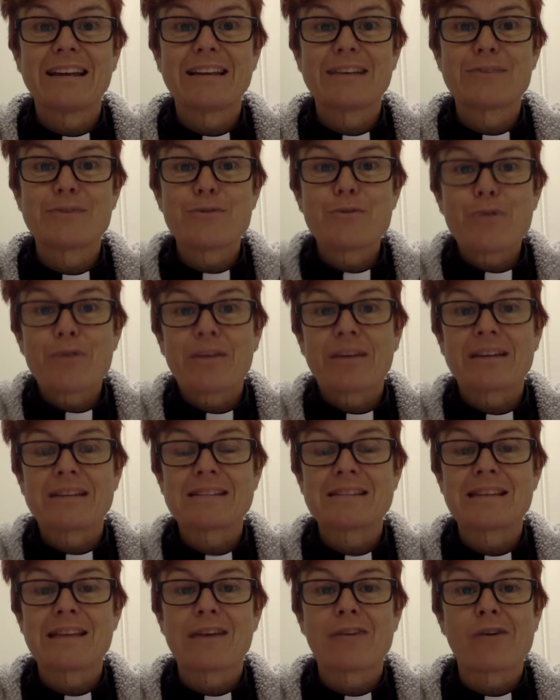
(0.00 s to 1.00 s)
do
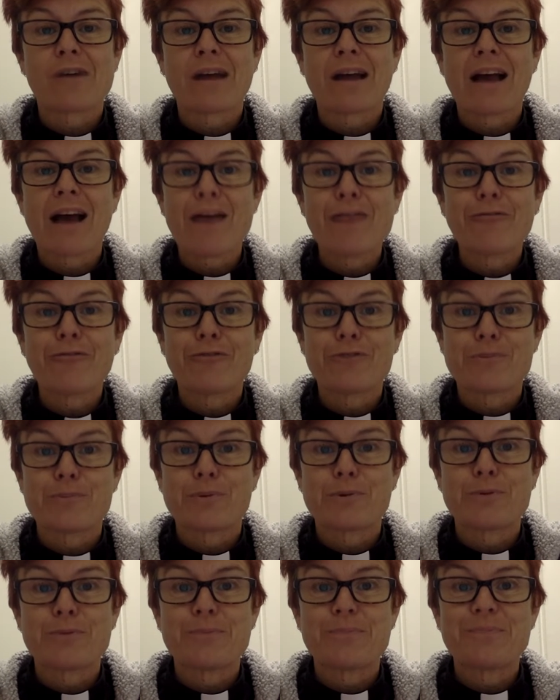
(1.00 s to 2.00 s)
things that are
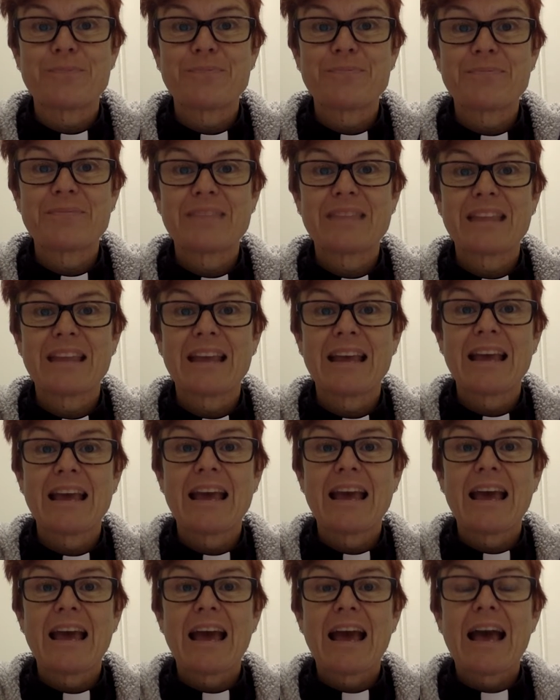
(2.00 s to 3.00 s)
uncomfortable.
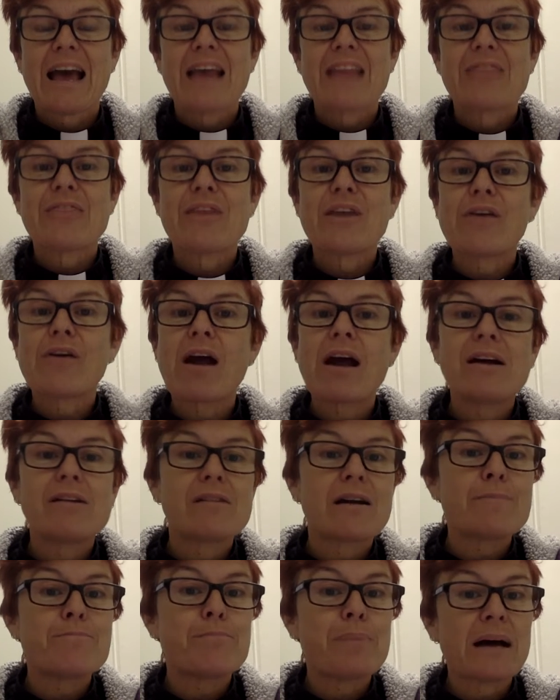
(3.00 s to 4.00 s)
There are
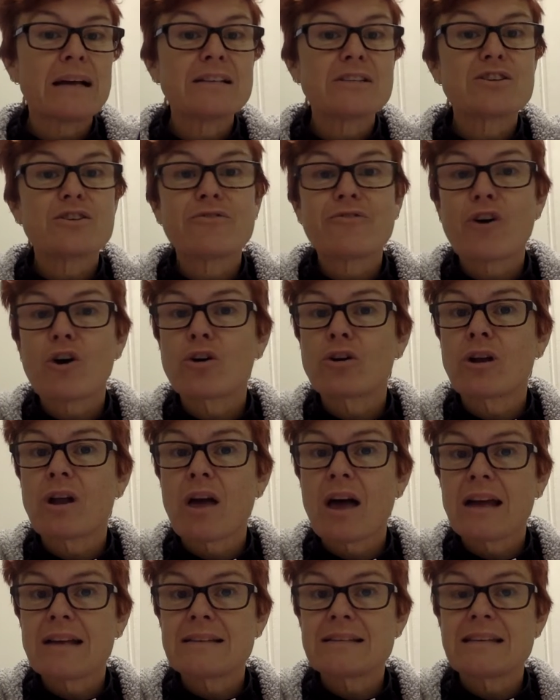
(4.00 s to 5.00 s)
a bunch of
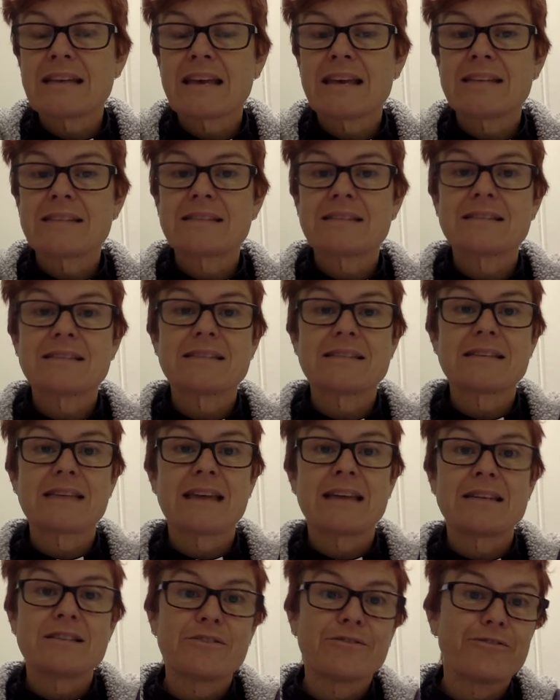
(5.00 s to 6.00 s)
online tests
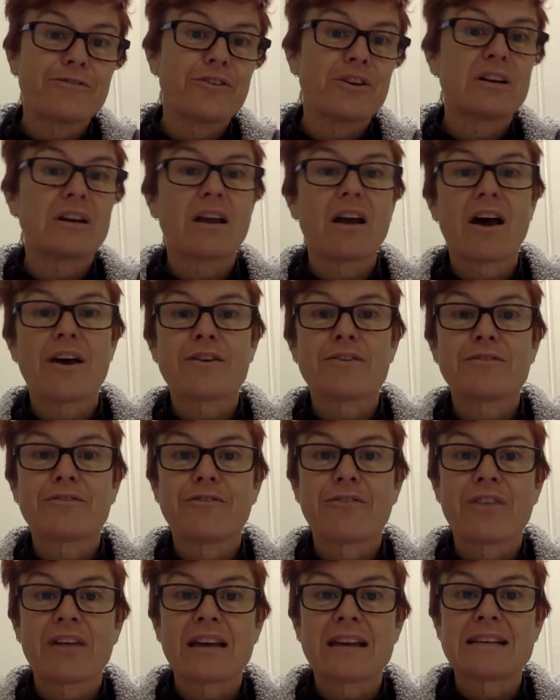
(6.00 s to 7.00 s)
and different kind of
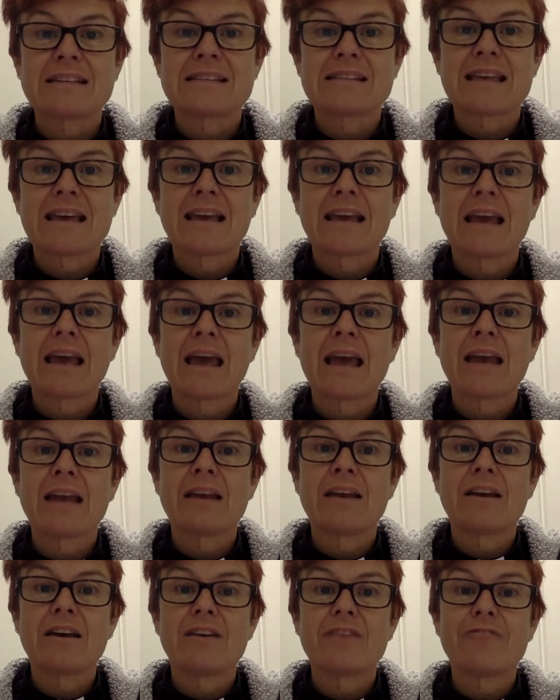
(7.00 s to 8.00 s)
things that
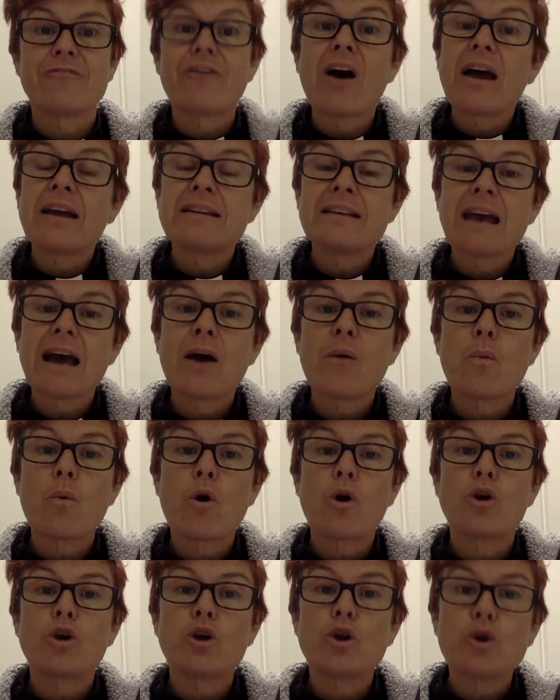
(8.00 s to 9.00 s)
can find out
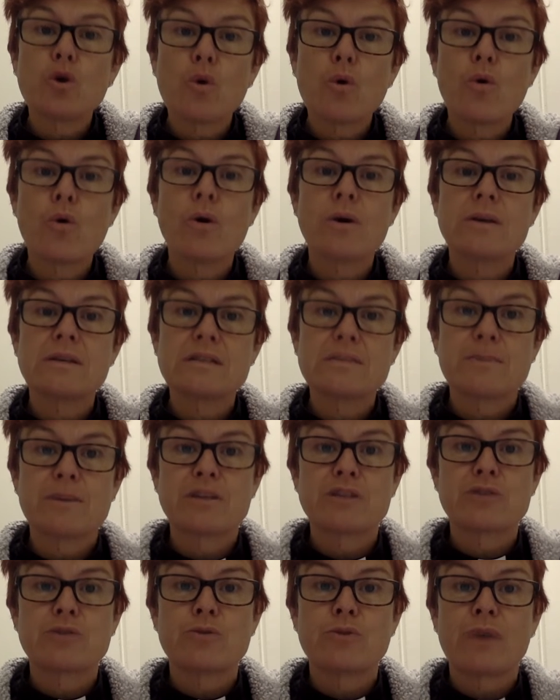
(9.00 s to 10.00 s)
what your
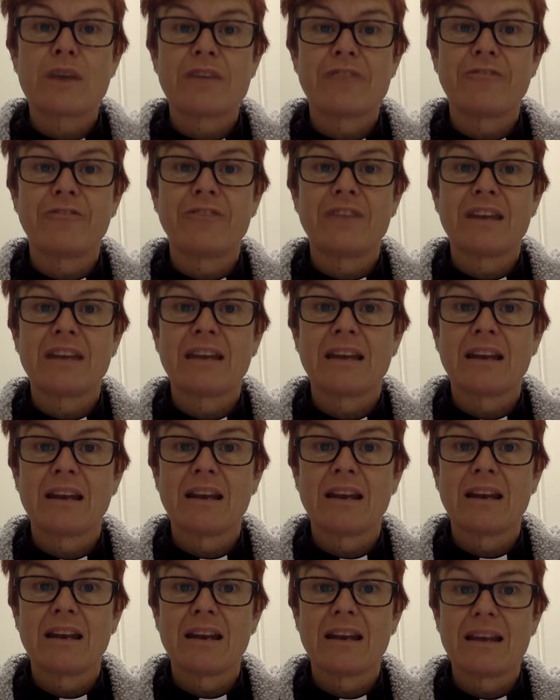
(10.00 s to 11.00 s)
special
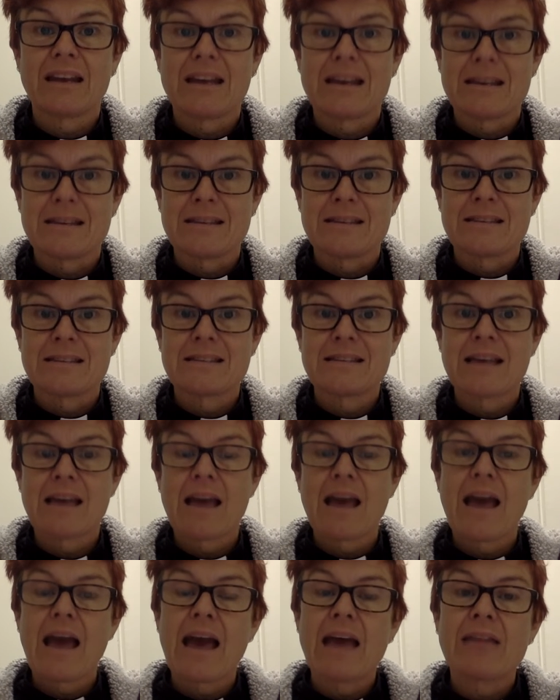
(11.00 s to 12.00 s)
gifting is
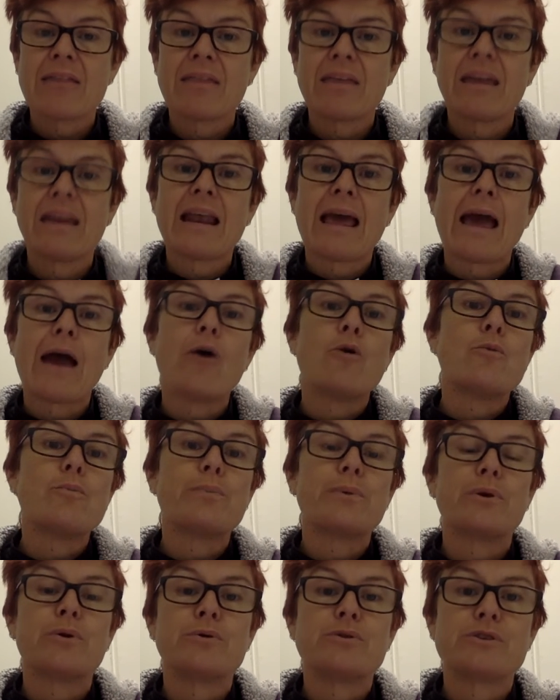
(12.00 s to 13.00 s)
and then
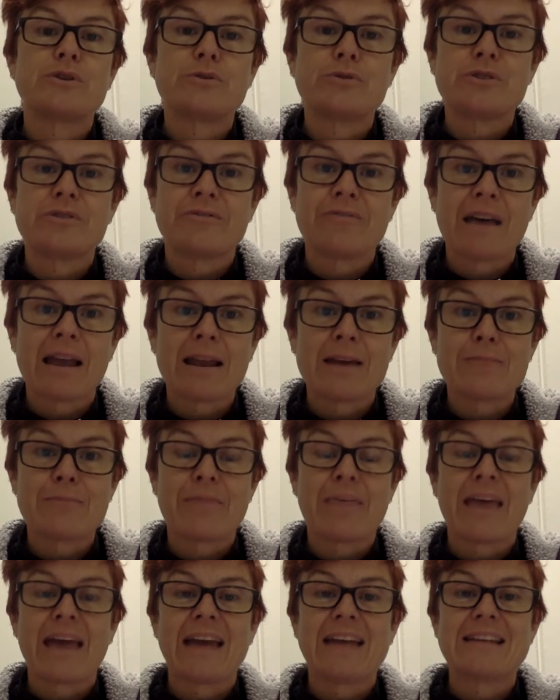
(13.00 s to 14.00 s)
help you to develop
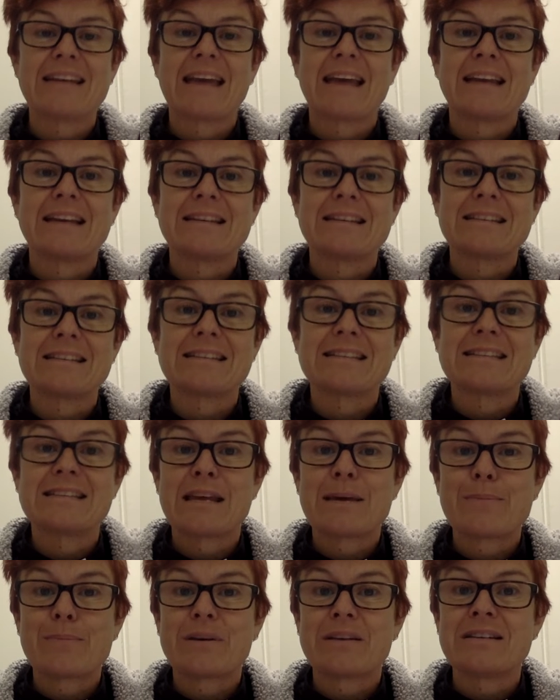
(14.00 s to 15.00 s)
that and to
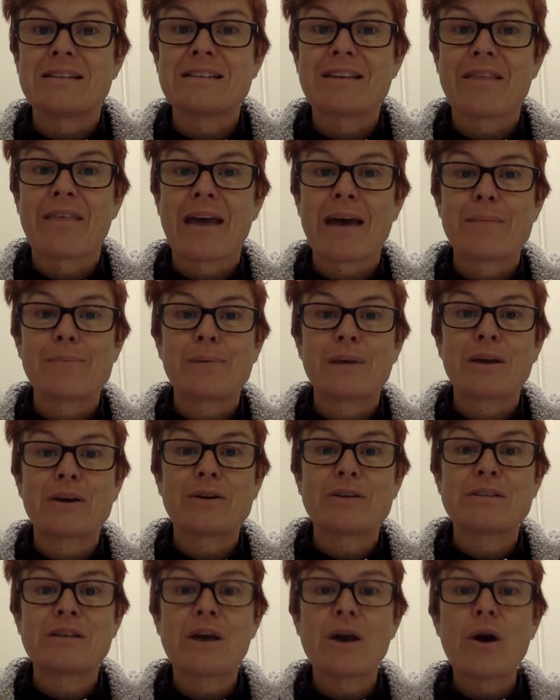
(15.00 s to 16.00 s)
step into that.
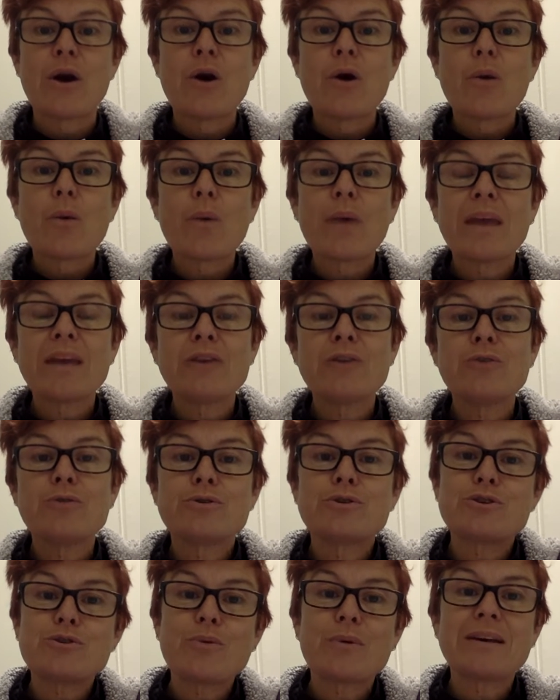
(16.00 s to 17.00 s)
Because when you're
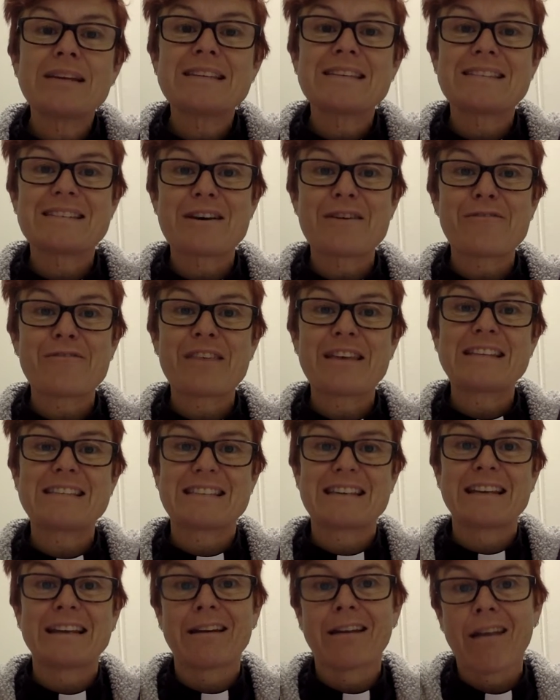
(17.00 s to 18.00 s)
doing stuff that's
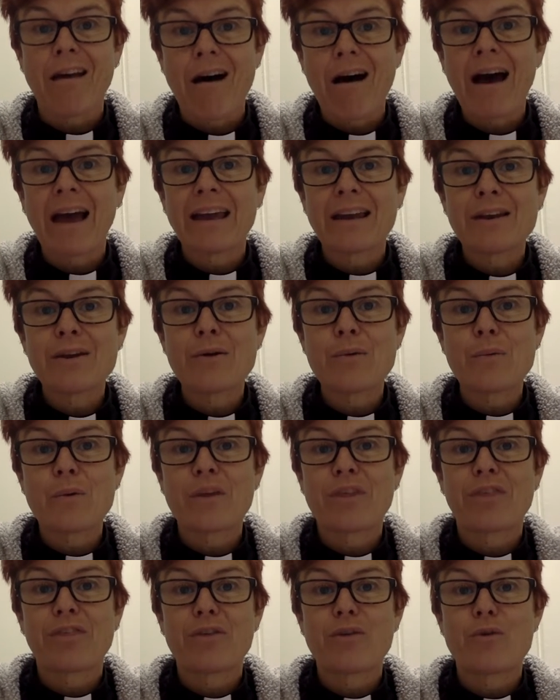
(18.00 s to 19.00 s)
in line
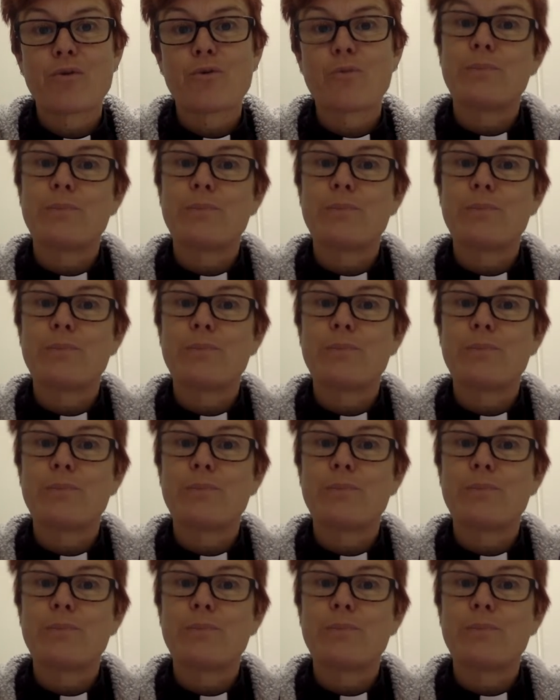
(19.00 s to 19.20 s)
with your